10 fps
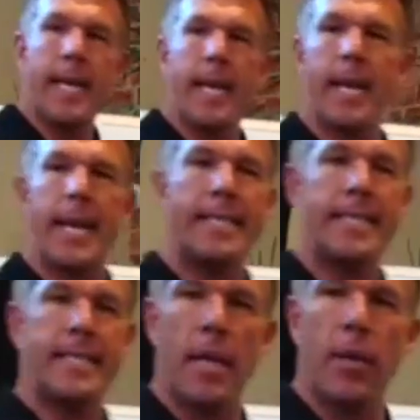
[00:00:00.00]
can I
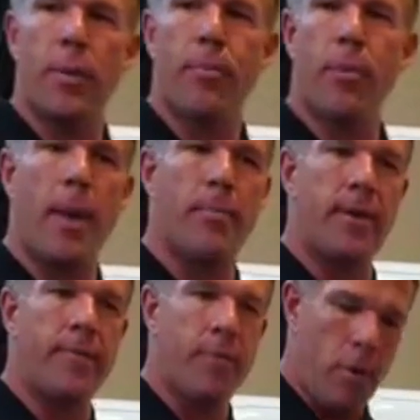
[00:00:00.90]
sell the
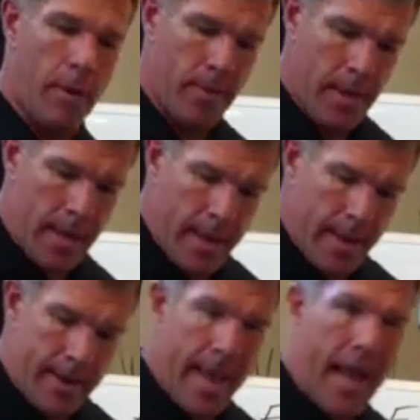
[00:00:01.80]
property for?
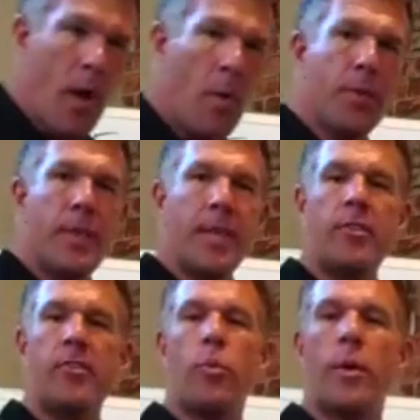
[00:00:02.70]
Now,
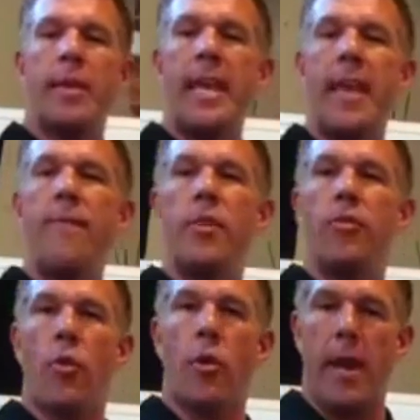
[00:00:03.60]
this is where the
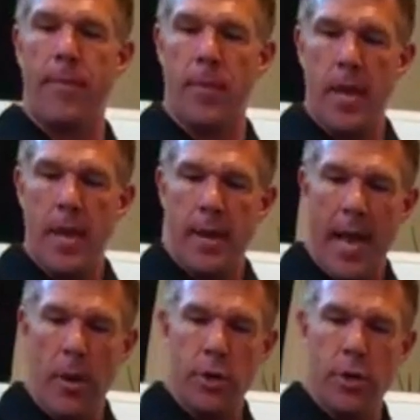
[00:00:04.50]
inventory.
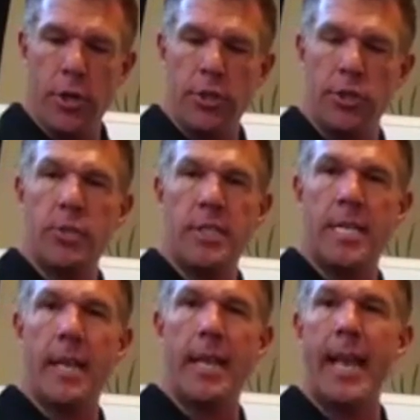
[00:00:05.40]
Now, could you
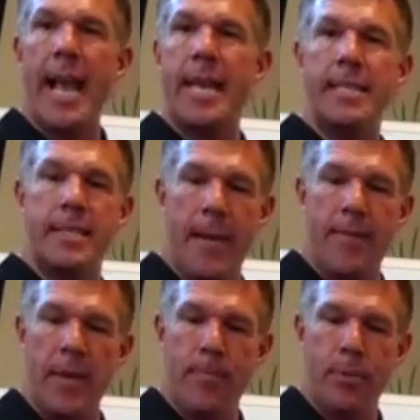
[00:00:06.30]
sell it at
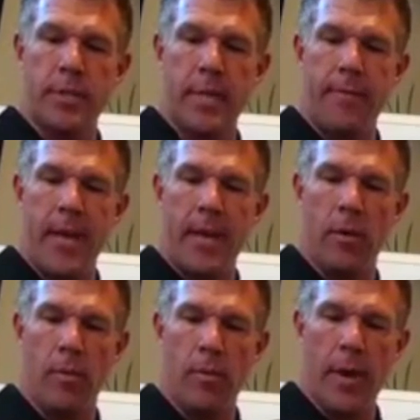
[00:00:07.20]
70% of
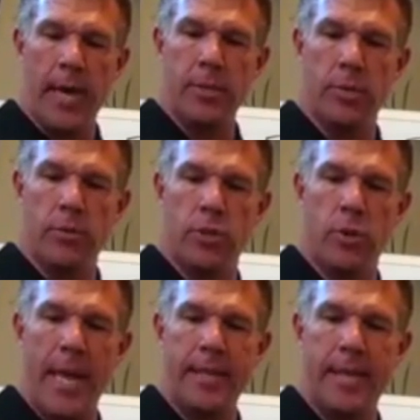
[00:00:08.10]
value, right? So
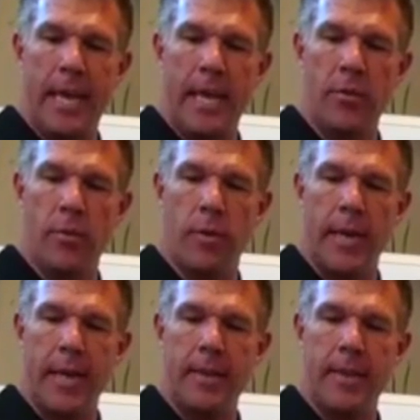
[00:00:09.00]

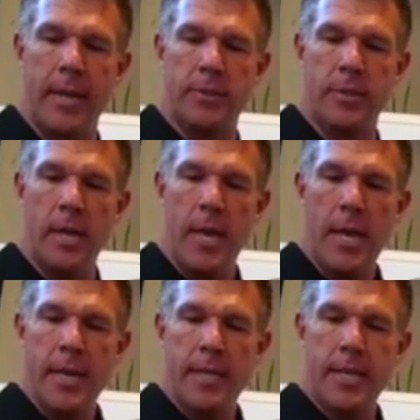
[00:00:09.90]
218,000
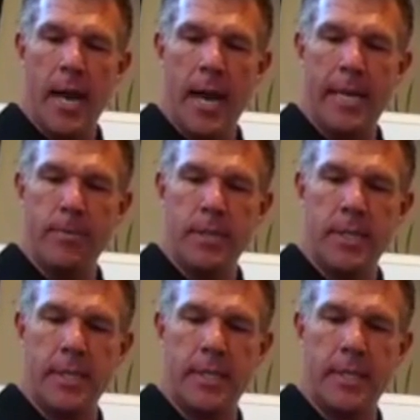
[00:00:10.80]

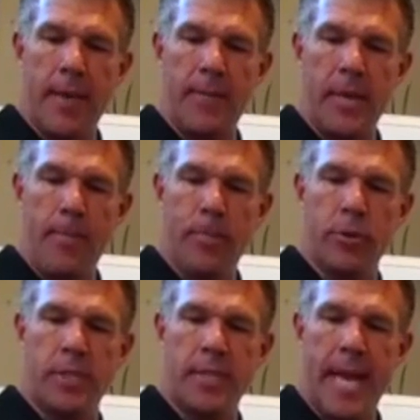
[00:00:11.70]
times
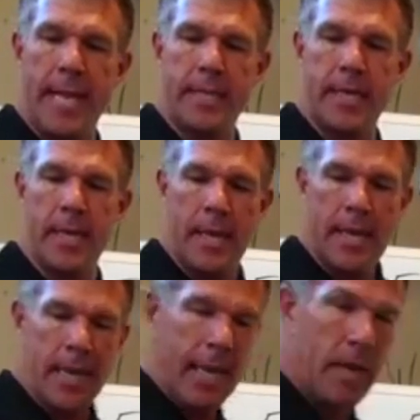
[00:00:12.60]
70%
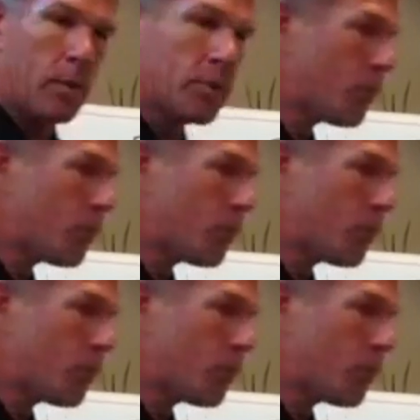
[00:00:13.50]
equals